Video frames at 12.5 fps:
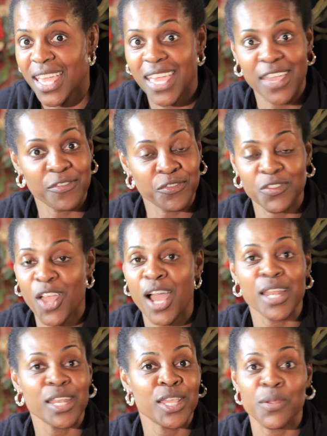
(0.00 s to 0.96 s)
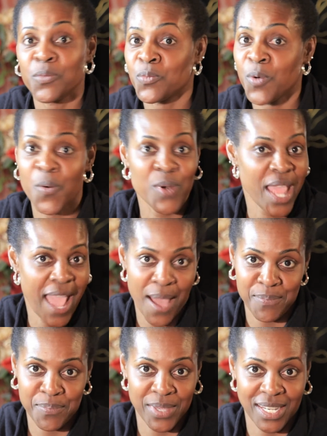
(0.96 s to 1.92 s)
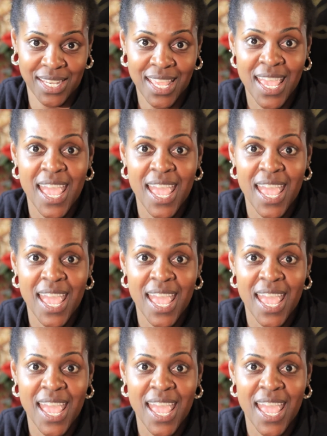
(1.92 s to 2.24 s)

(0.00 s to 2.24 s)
If not, it won't happen.